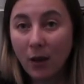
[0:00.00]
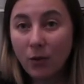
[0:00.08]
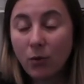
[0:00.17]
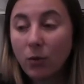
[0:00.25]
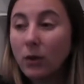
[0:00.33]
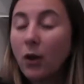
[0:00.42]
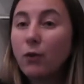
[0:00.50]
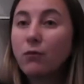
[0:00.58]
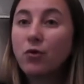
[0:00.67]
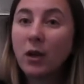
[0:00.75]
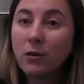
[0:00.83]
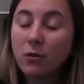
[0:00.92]
So a lot of
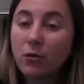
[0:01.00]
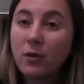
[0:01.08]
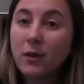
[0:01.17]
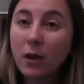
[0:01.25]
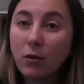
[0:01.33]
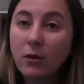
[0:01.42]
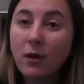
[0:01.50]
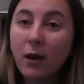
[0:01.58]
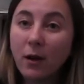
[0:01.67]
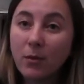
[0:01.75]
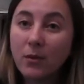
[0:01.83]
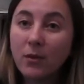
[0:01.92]
gender
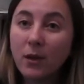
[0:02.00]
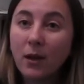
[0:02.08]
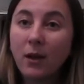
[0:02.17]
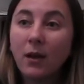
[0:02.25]
stereotypes